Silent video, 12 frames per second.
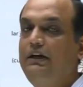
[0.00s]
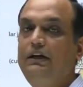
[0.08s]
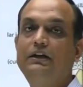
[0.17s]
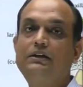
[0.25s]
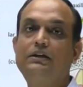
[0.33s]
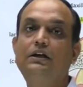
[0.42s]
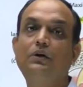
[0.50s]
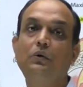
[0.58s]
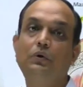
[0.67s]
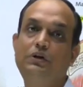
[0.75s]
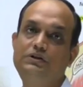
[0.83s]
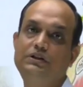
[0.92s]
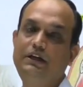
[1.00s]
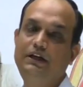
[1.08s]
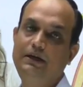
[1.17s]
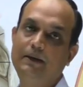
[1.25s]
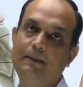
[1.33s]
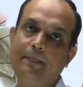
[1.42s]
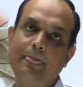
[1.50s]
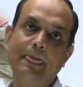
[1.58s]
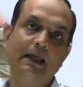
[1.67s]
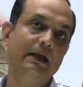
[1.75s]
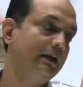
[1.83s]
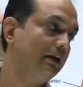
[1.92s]
near the origin area.
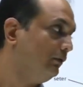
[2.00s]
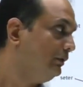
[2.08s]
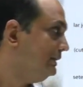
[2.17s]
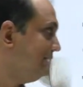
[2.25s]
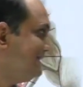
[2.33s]
Now in